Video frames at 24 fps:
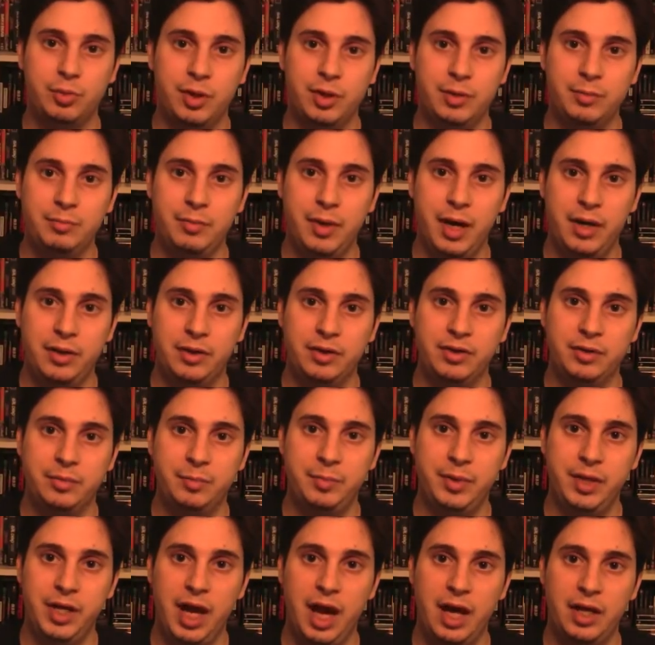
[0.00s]
one better.
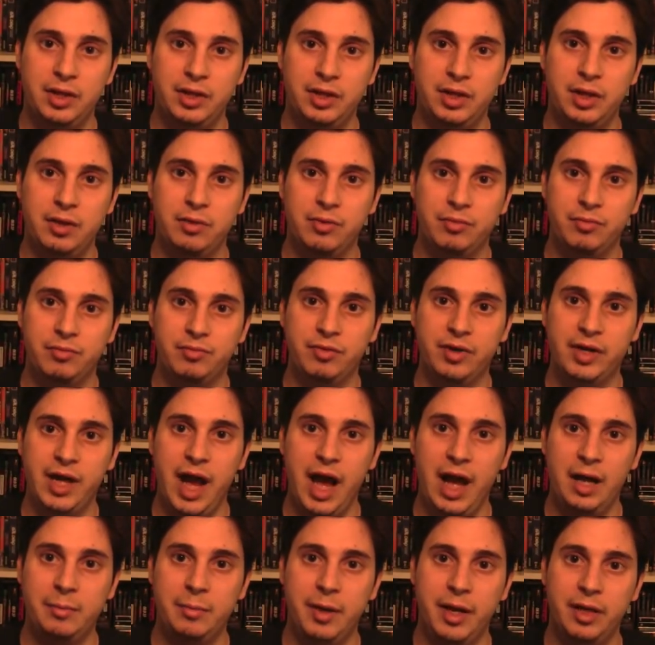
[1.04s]
The
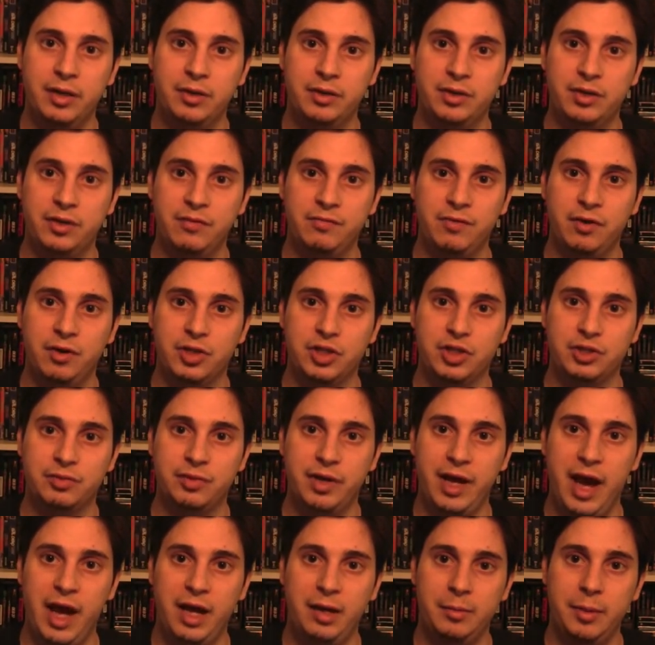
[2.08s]
Re-Animator, the first
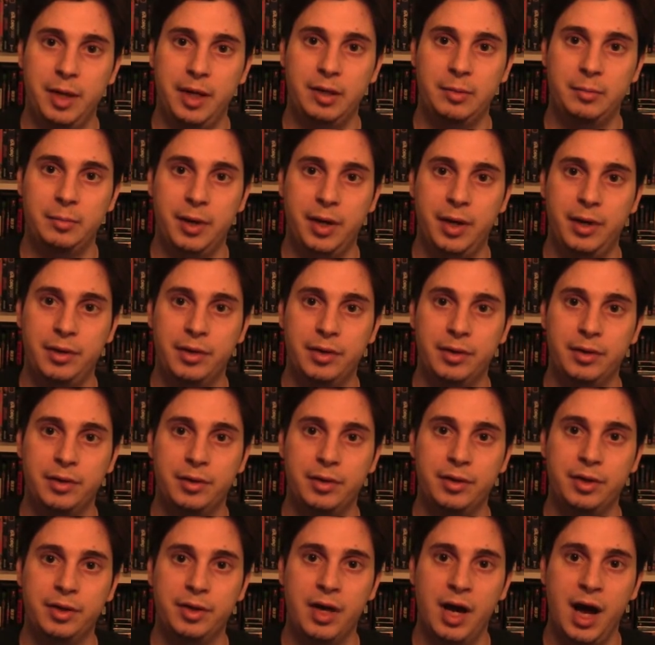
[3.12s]
Re-Animator
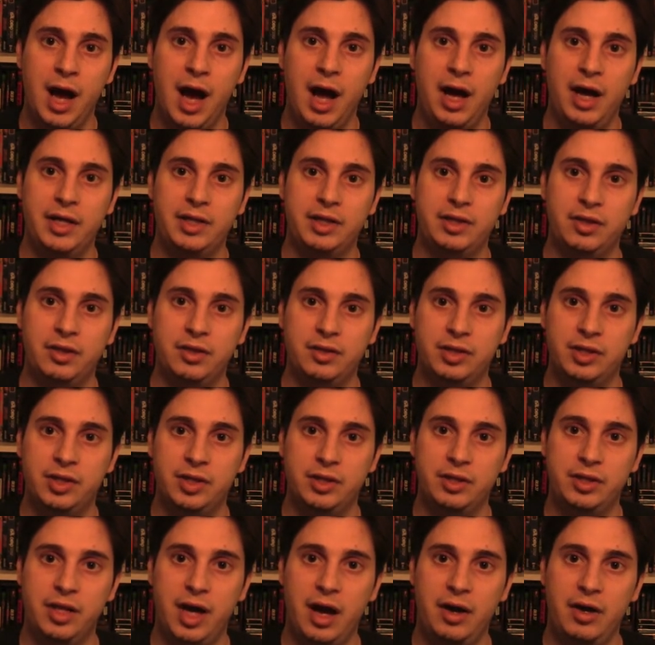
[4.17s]
better. I
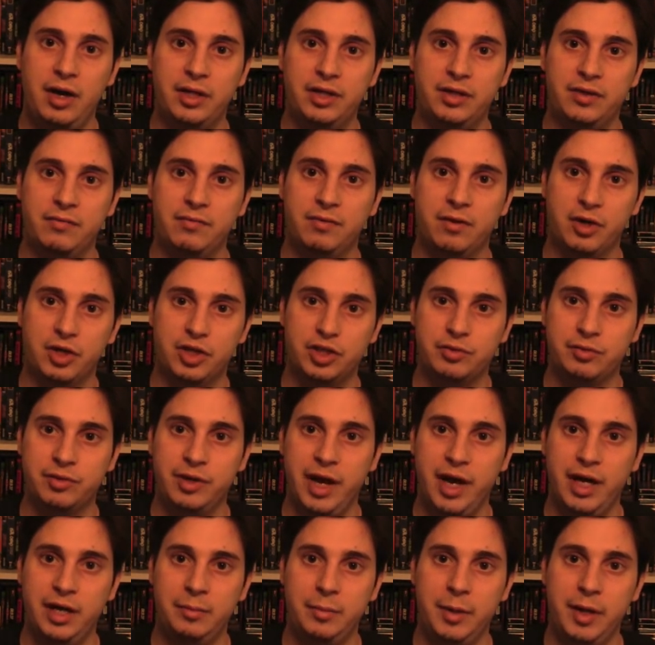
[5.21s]
like the first
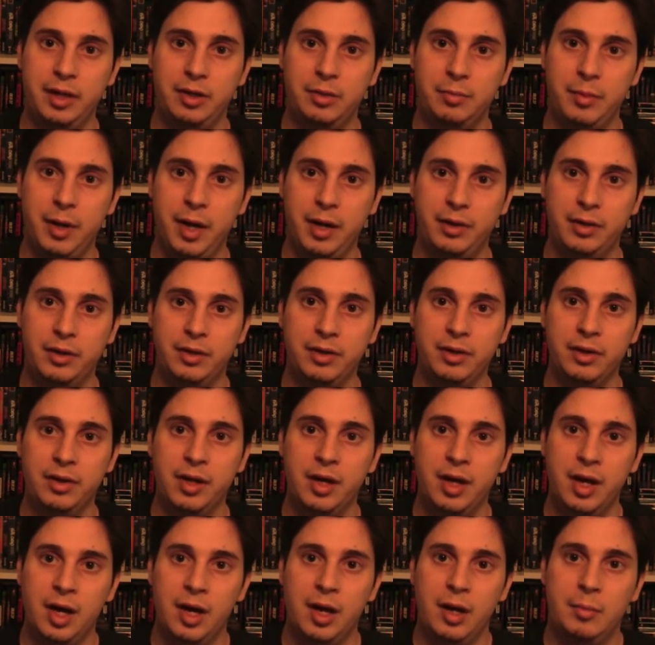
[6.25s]
Re-Animator better,
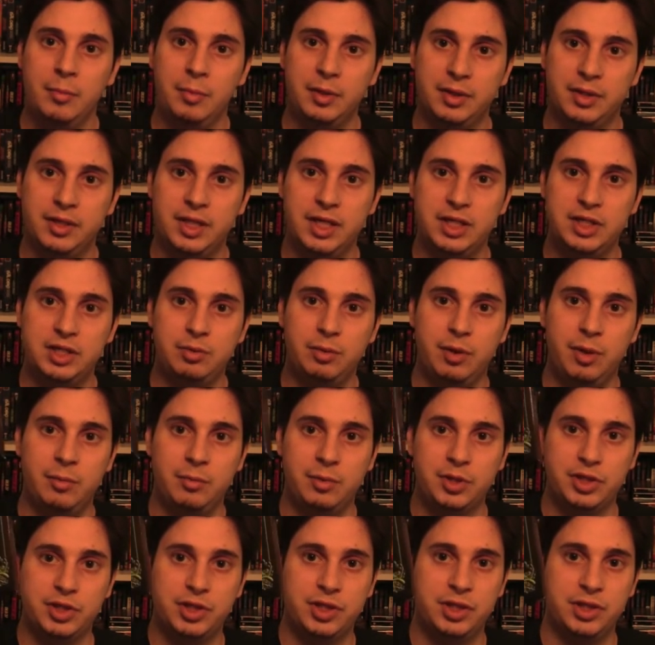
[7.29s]
but this one
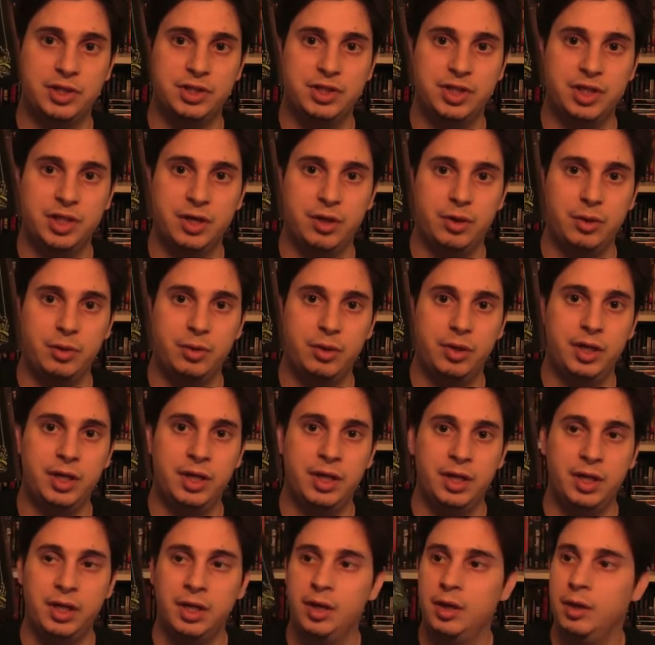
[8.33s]
was good too.
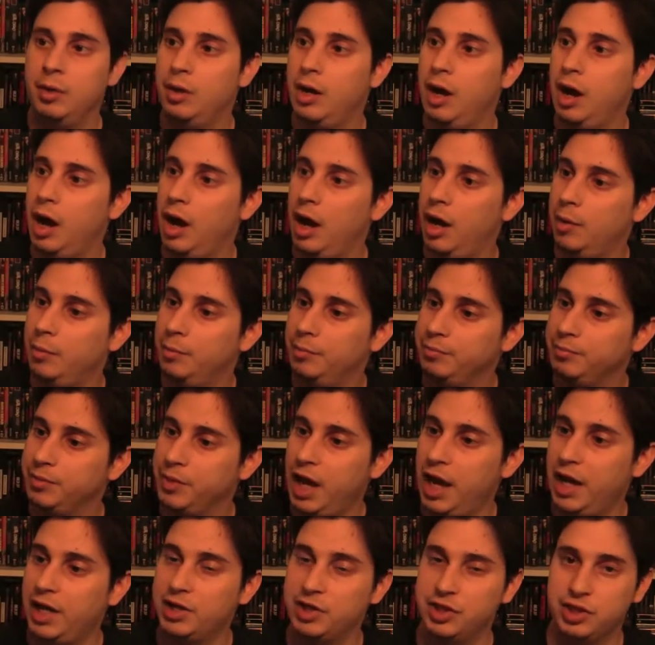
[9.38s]

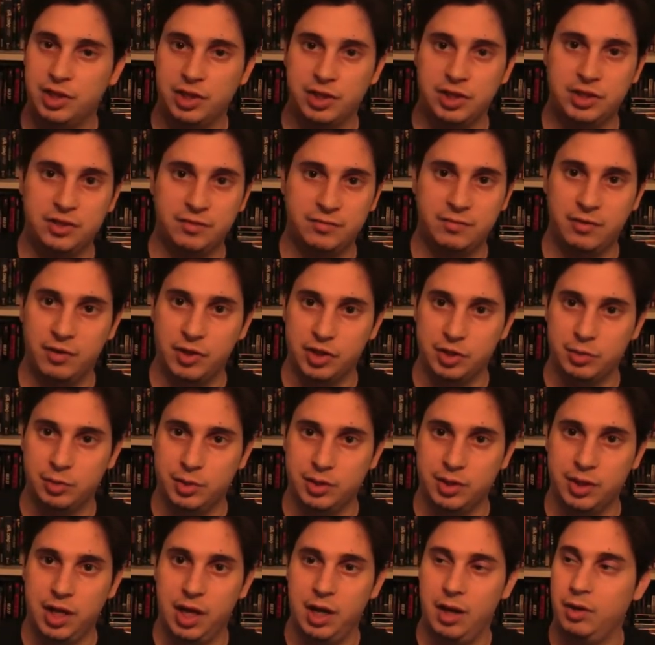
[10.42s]
Not as good as the first
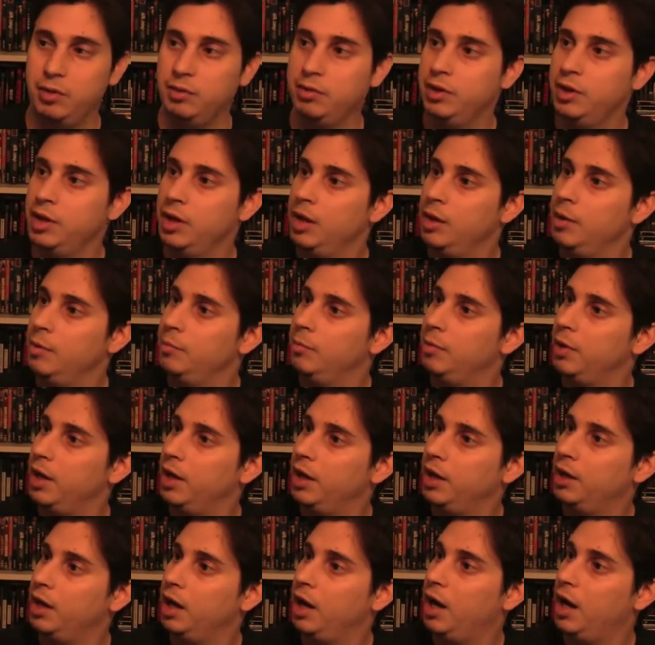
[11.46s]
one though,
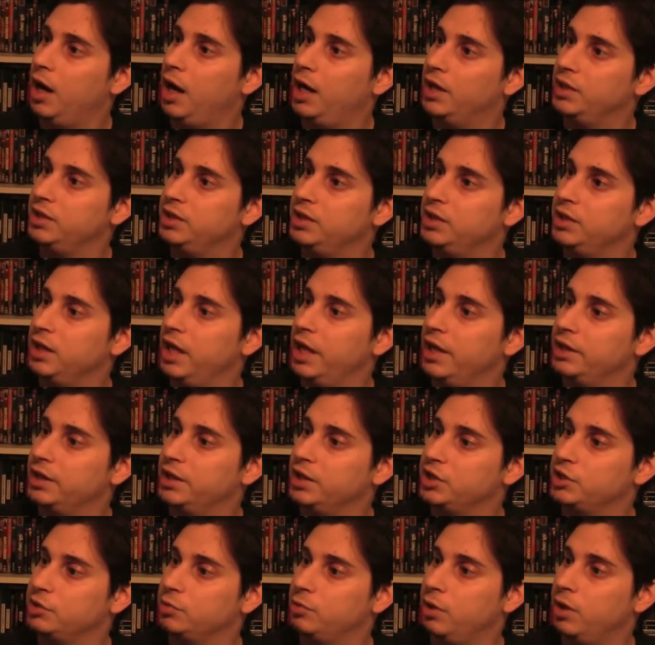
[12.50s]
but I did like
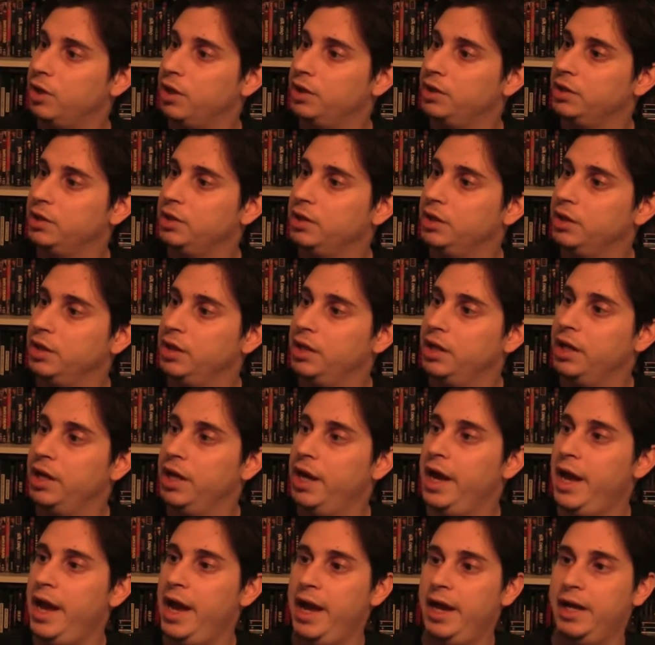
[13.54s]
this one,
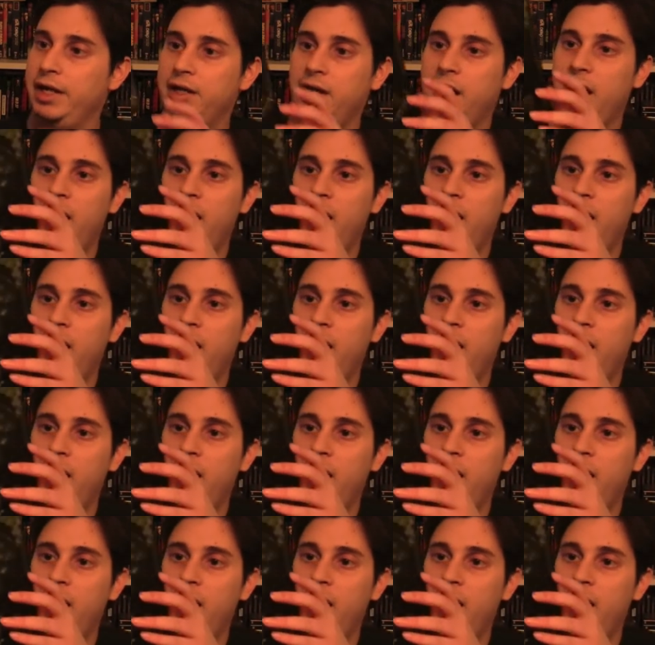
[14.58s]
and